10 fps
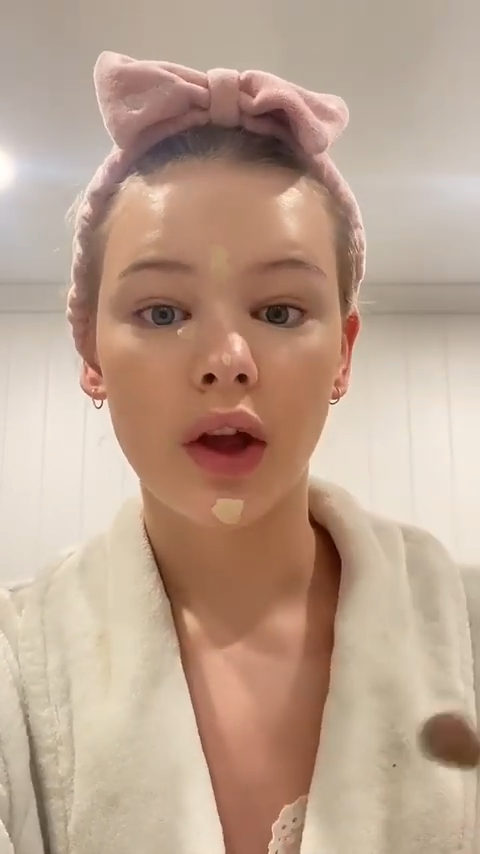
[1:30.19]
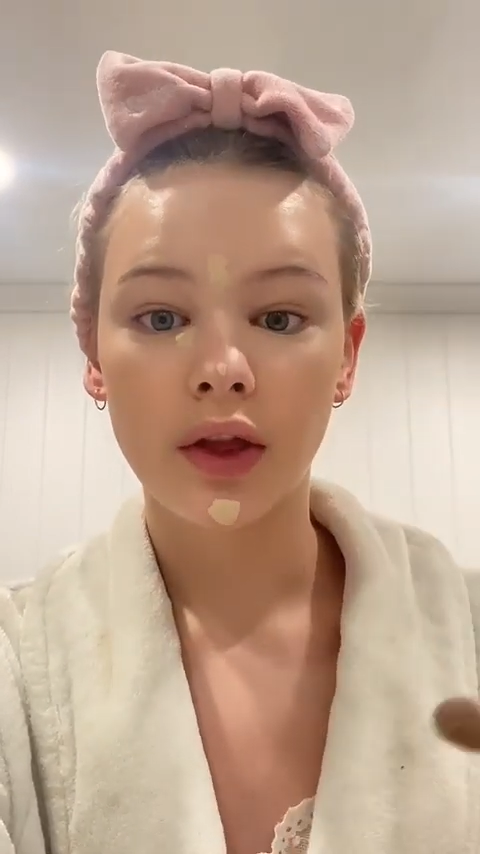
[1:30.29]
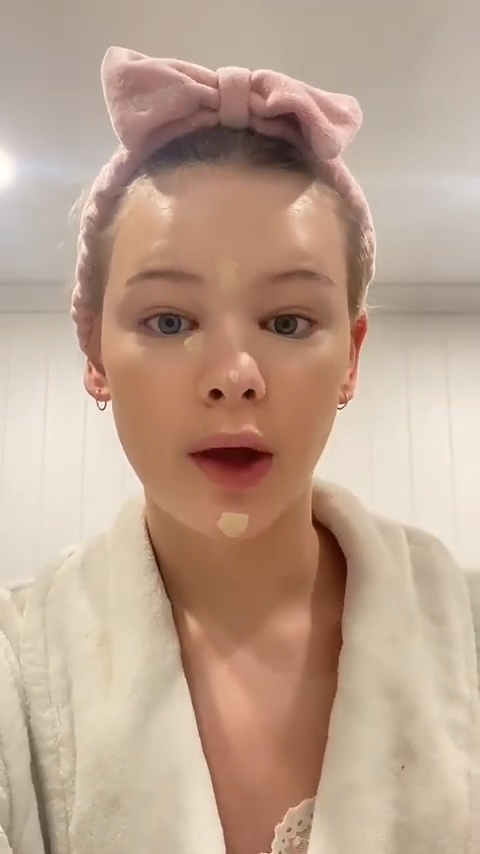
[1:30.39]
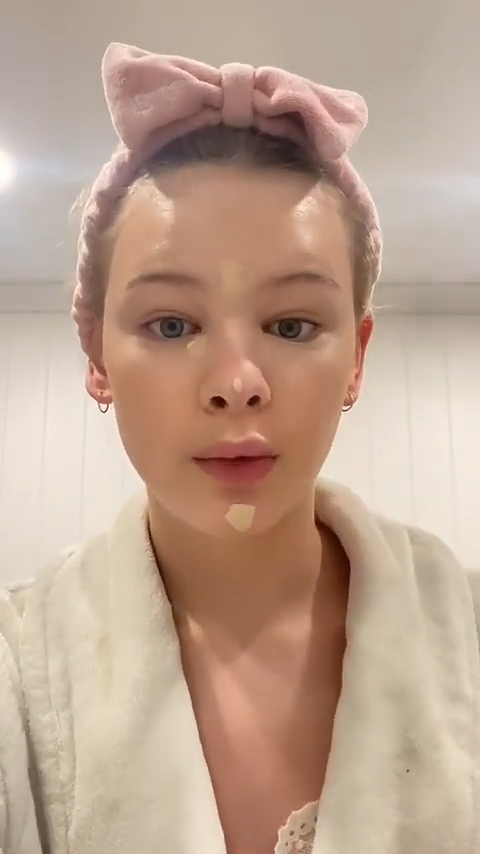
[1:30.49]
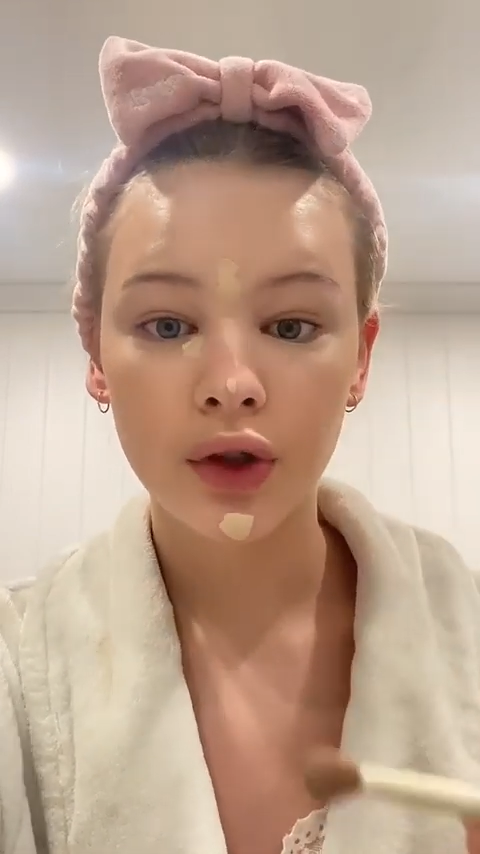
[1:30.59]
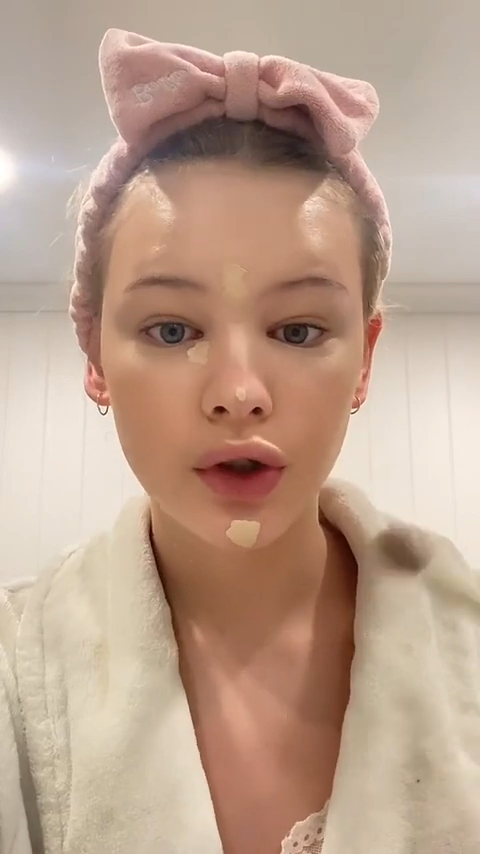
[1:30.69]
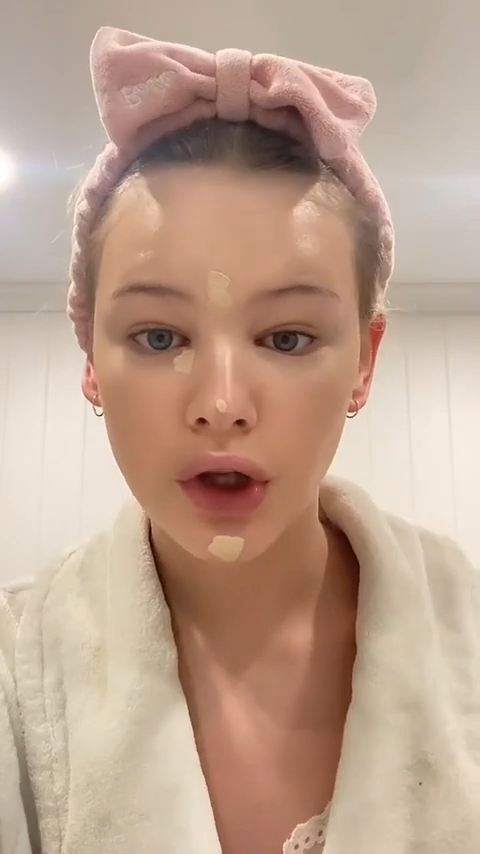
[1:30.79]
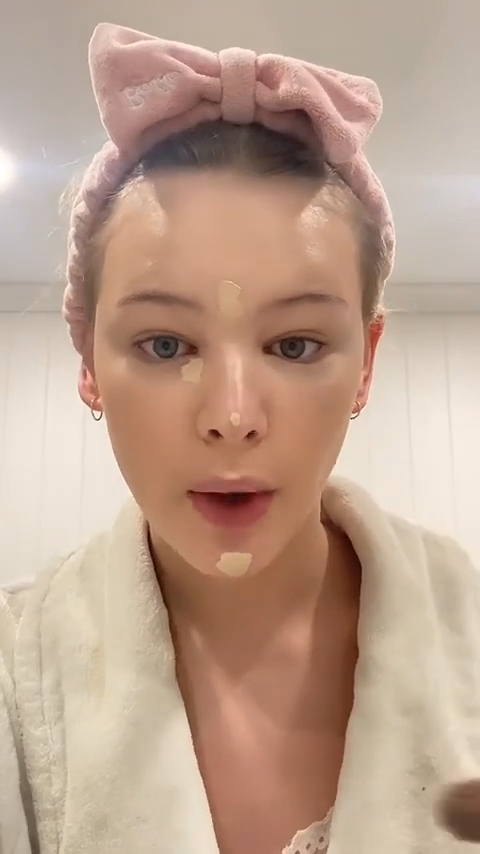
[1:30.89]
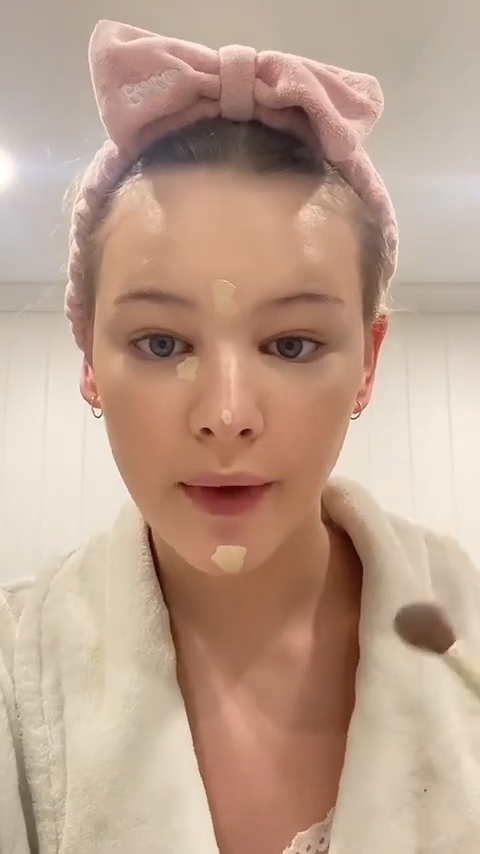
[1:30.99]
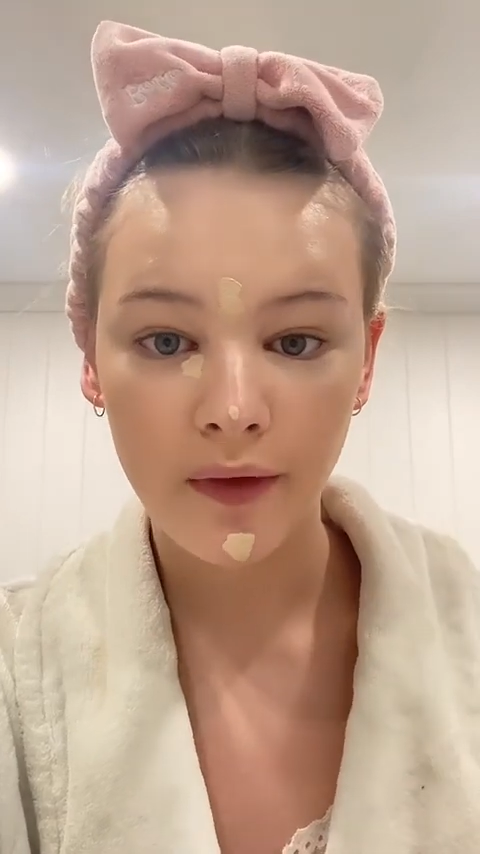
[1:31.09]
there was
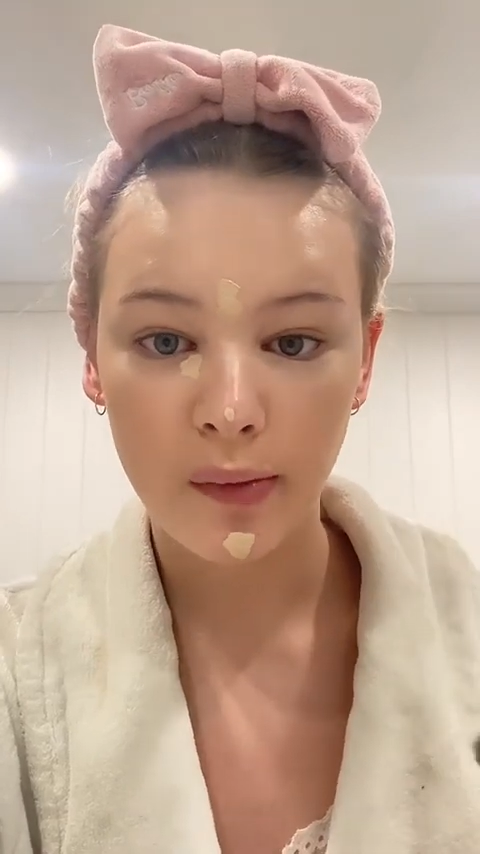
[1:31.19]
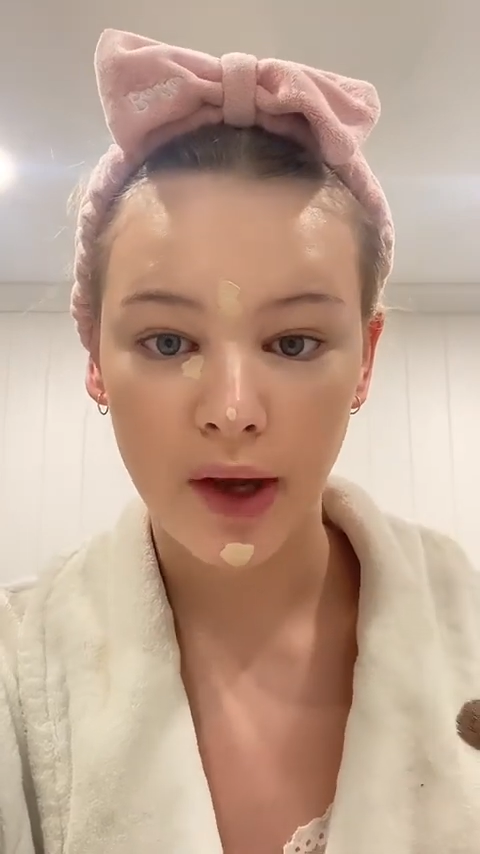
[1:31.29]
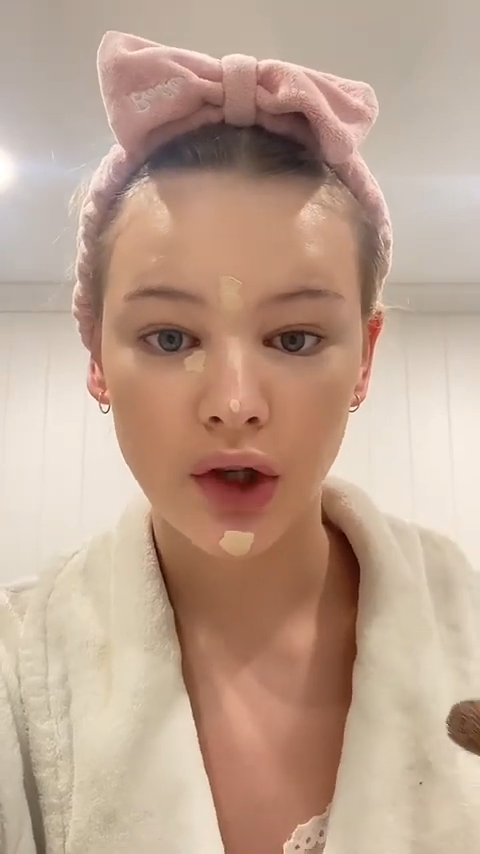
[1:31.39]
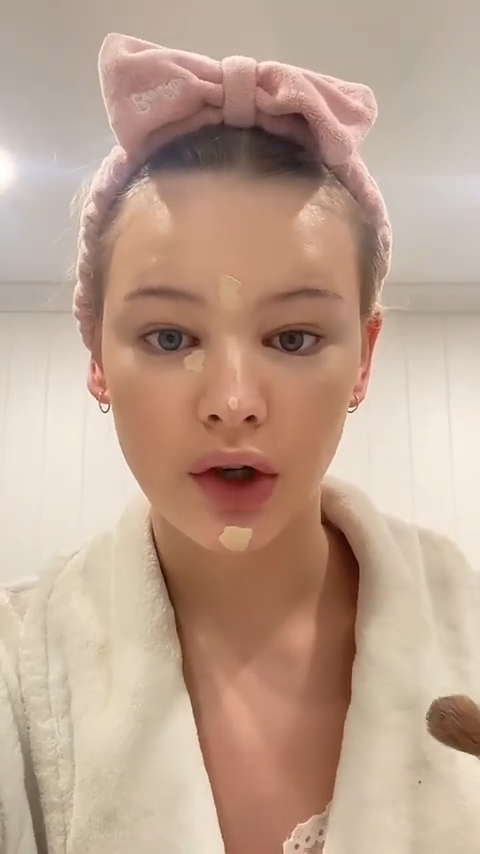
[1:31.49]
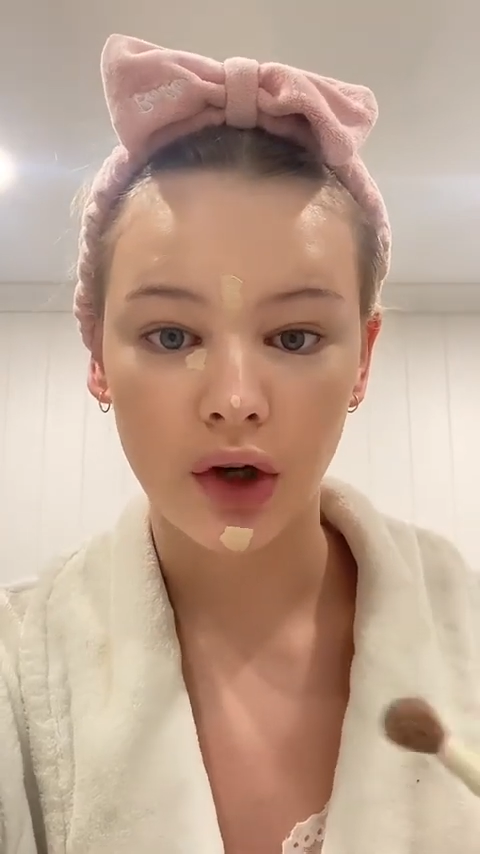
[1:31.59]
no information